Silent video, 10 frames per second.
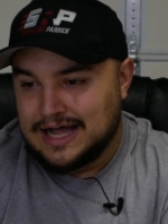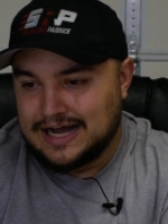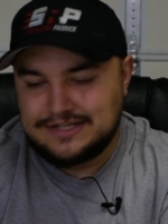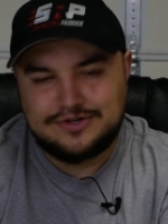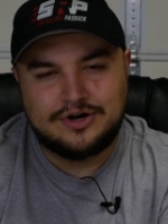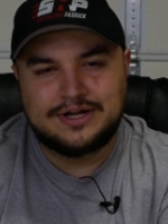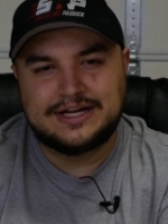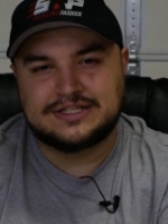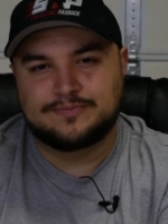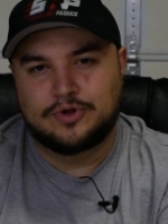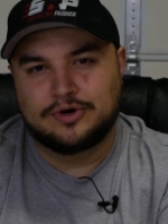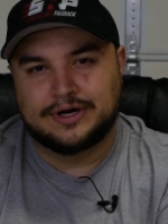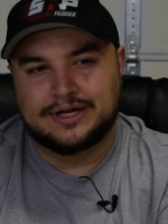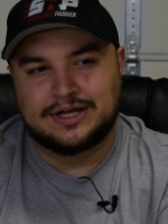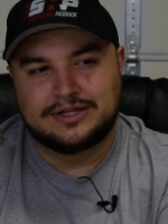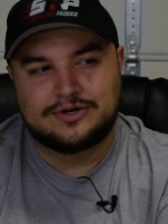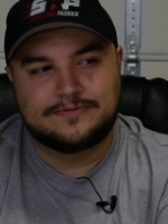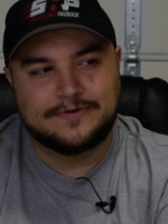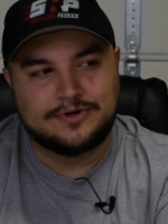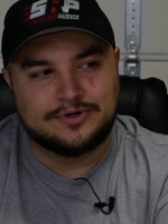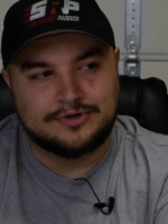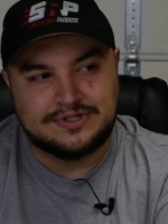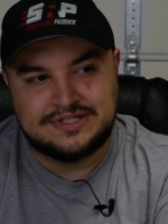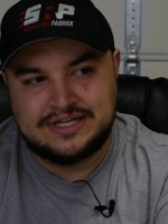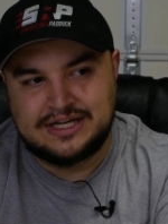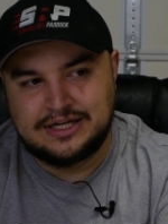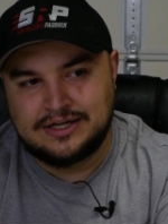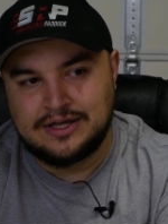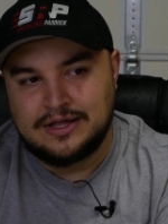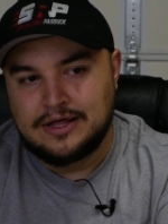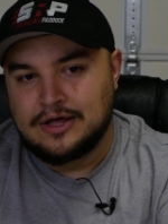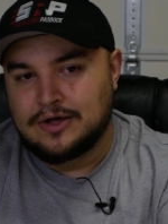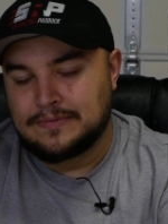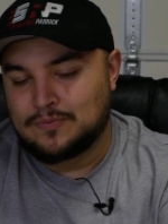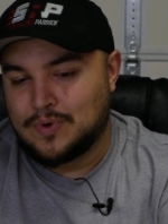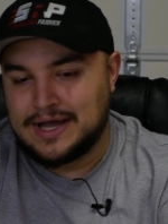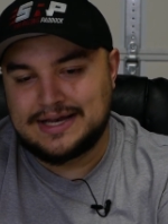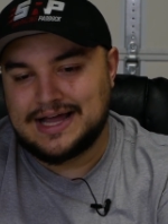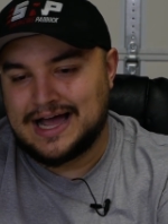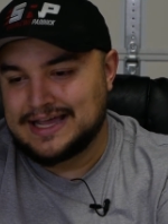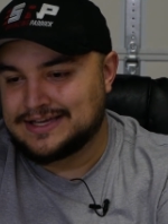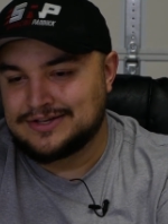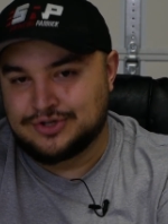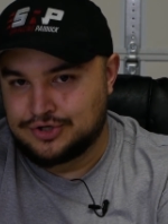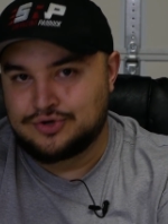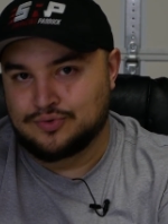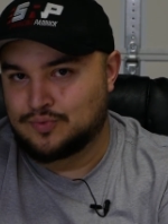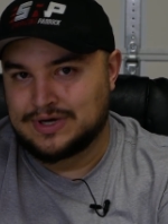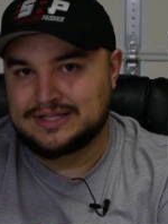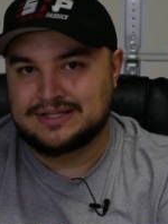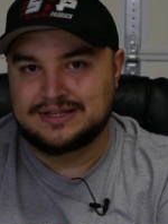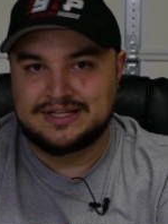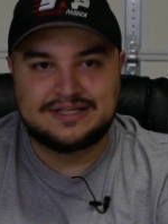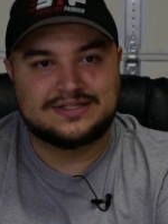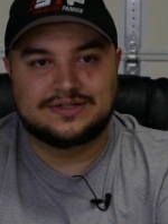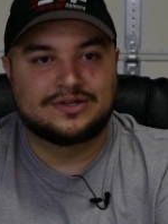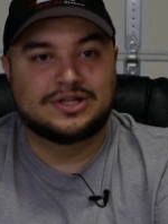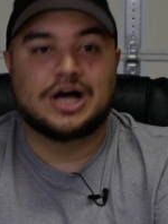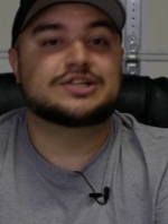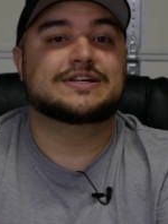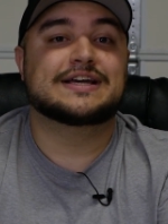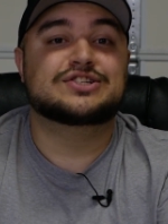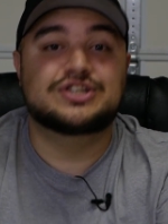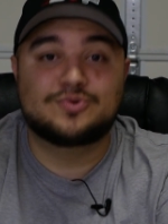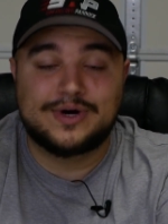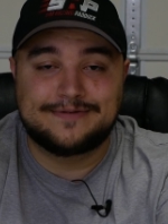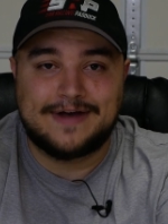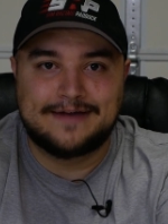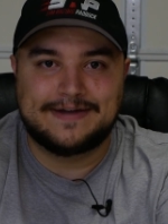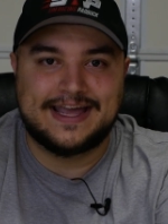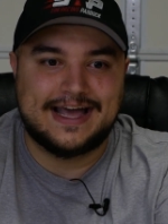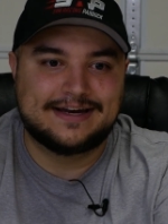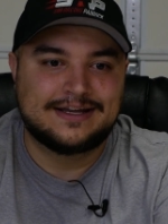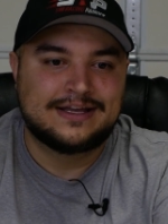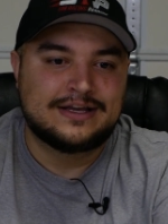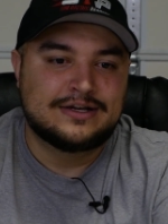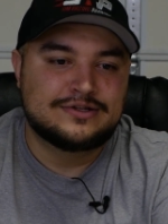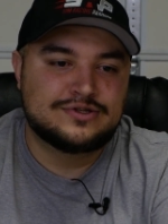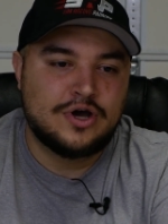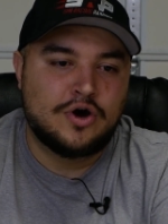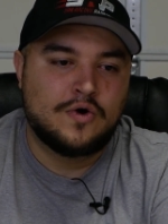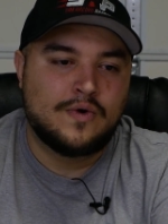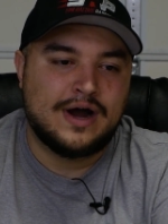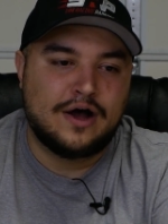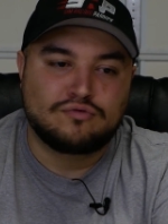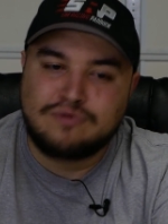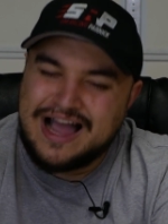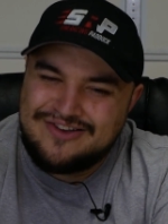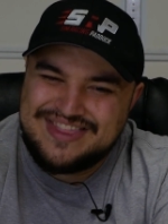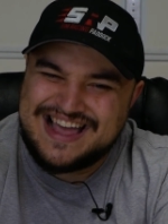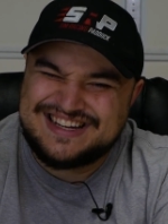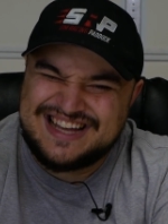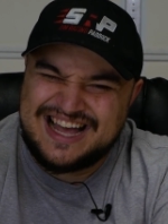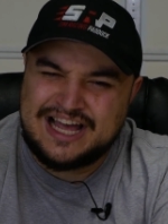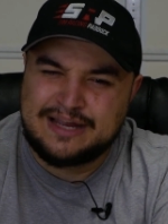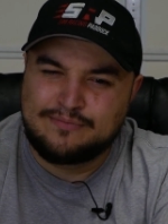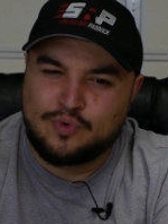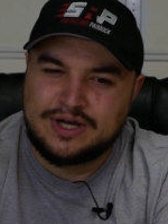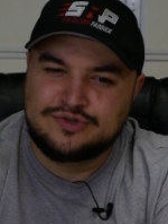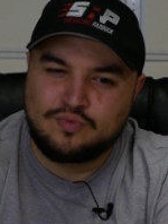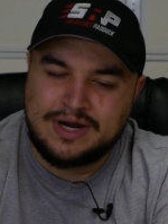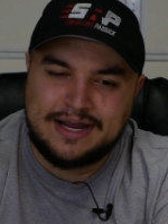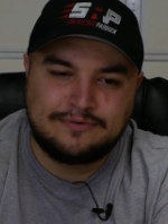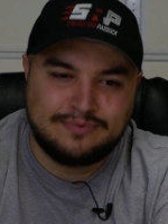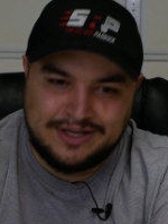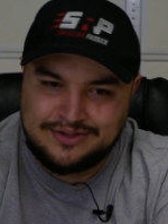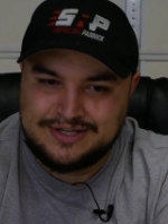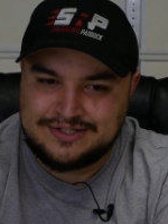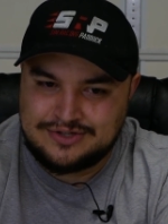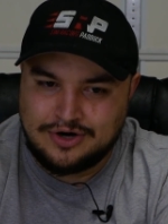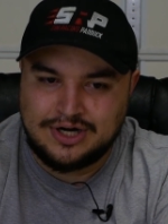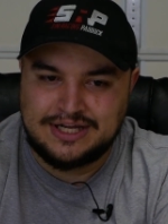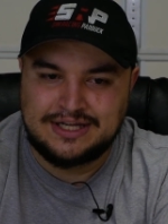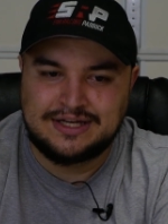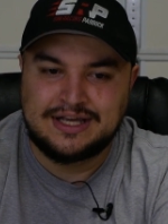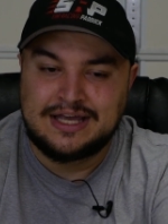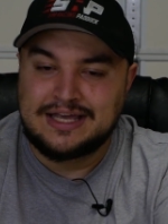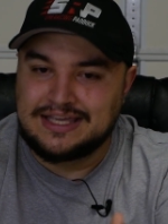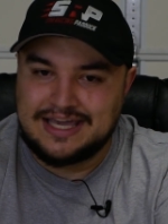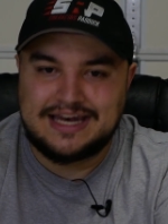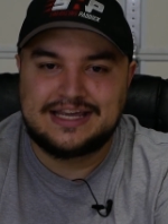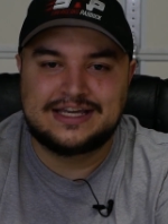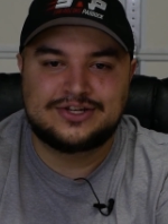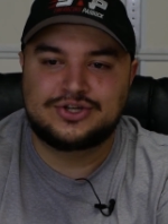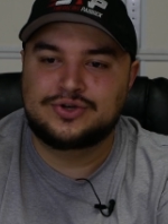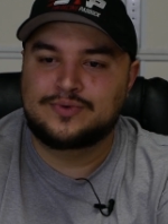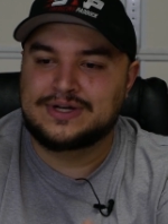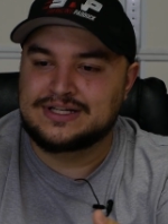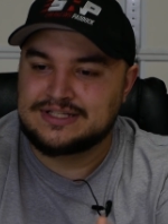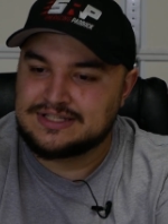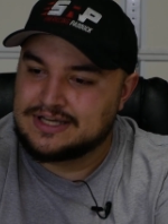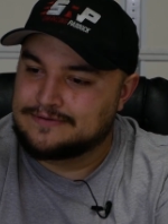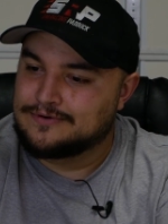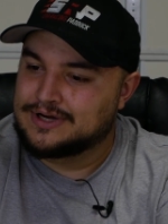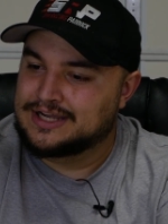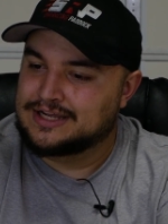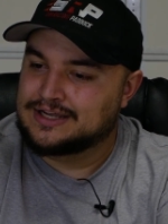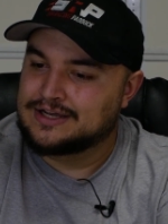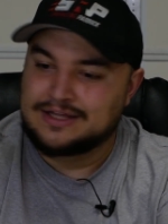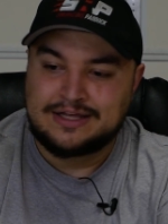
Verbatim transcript: I started exploring a little further, seeing what I could do with this Logitech G twenty-five I had. So around that time was when I really started getting into and discovering